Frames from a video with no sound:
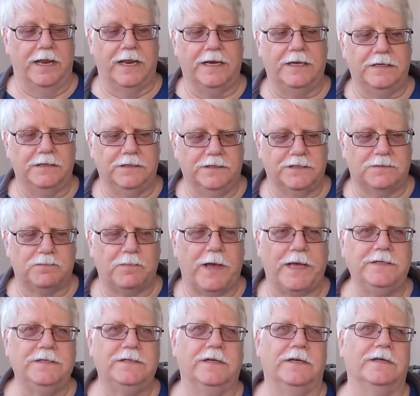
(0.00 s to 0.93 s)
Any
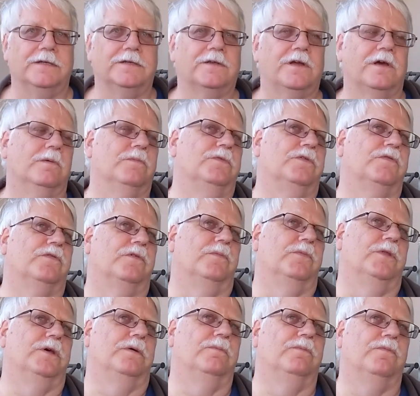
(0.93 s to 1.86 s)
spiciness comes
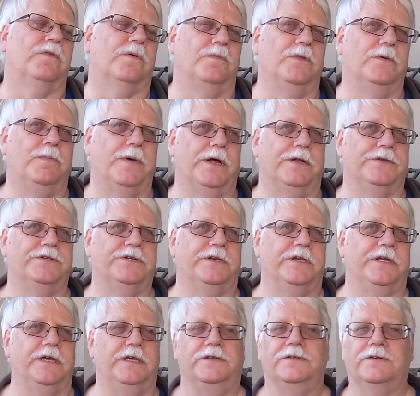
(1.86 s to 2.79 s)
from the
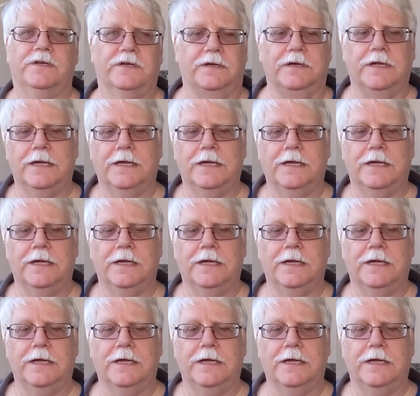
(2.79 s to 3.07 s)
Belgian yeast.